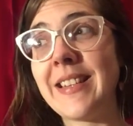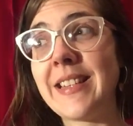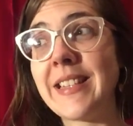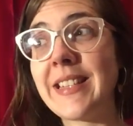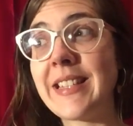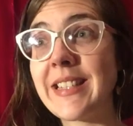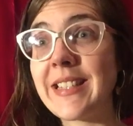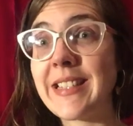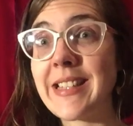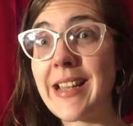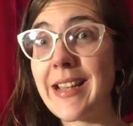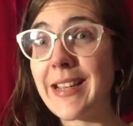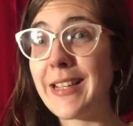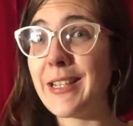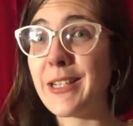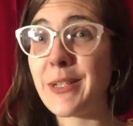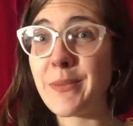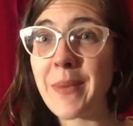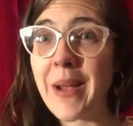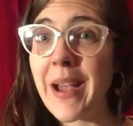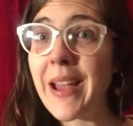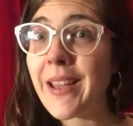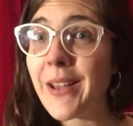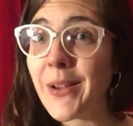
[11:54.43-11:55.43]
designed
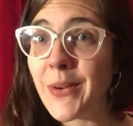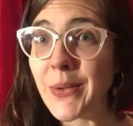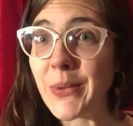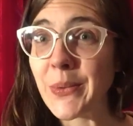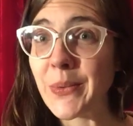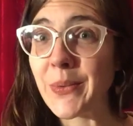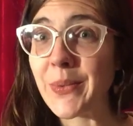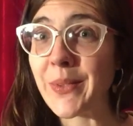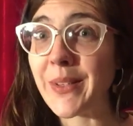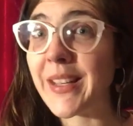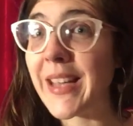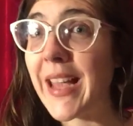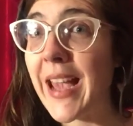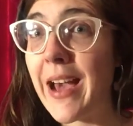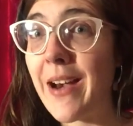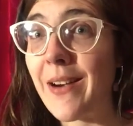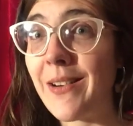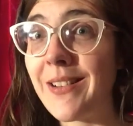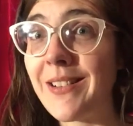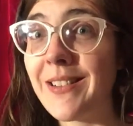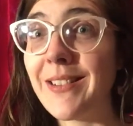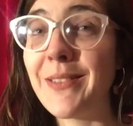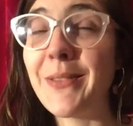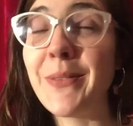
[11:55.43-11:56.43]
my own
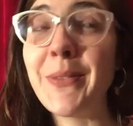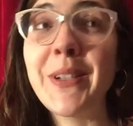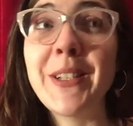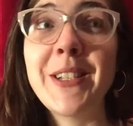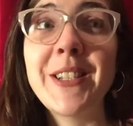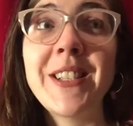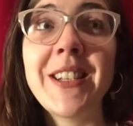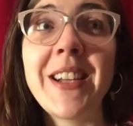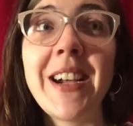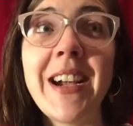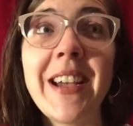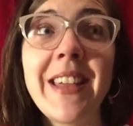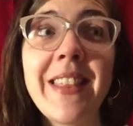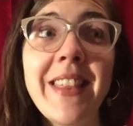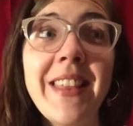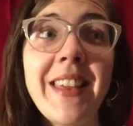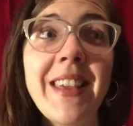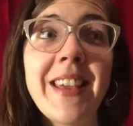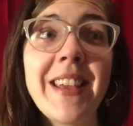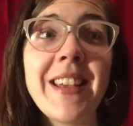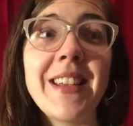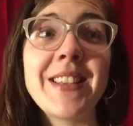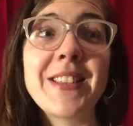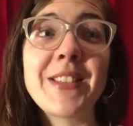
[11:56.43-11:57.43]
cowl, which I
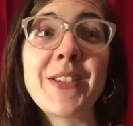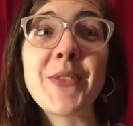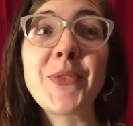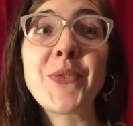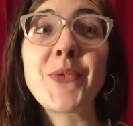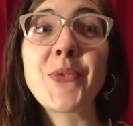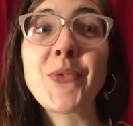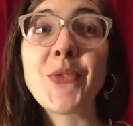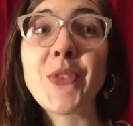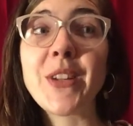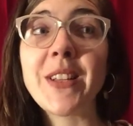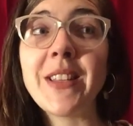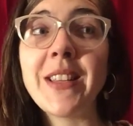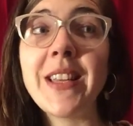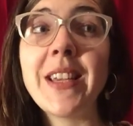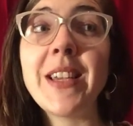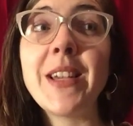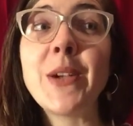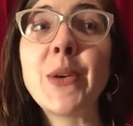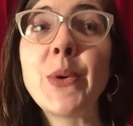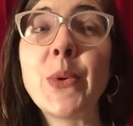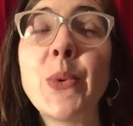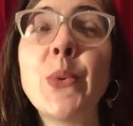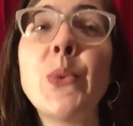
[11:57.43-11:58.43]
think is a
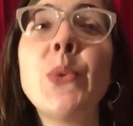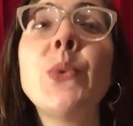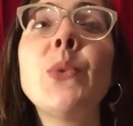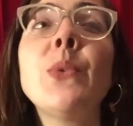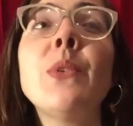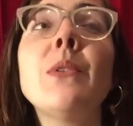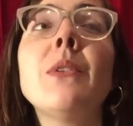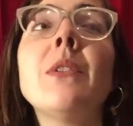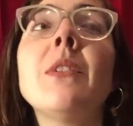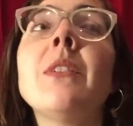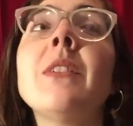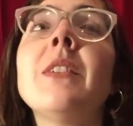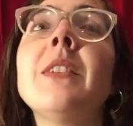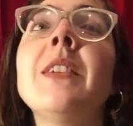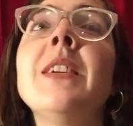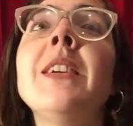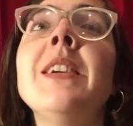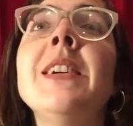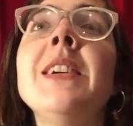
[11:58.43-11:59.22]
really cool